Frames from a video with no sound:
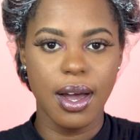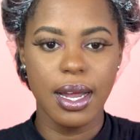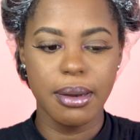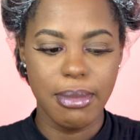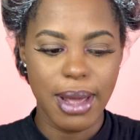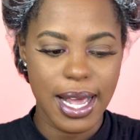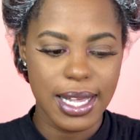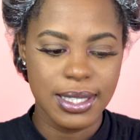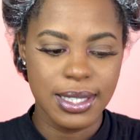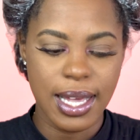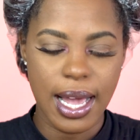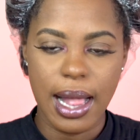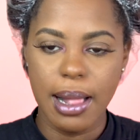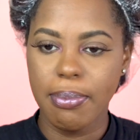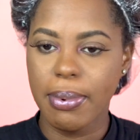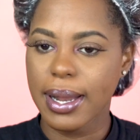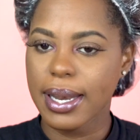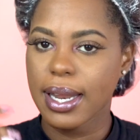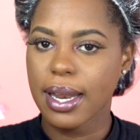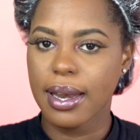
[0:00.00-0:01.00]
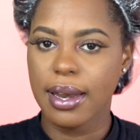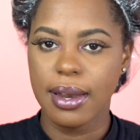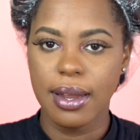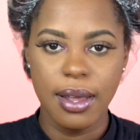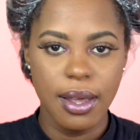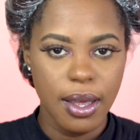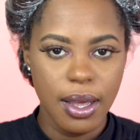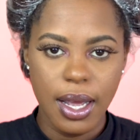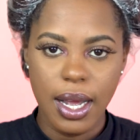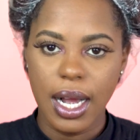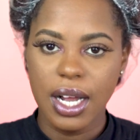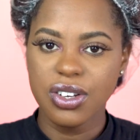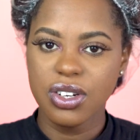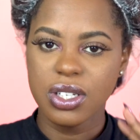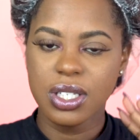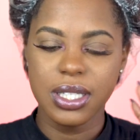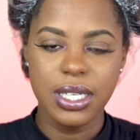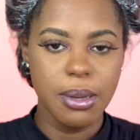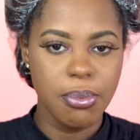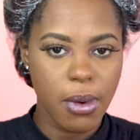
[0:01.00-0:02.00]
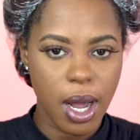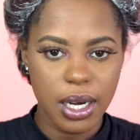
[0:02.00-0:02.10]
on my scalp, and then I just deep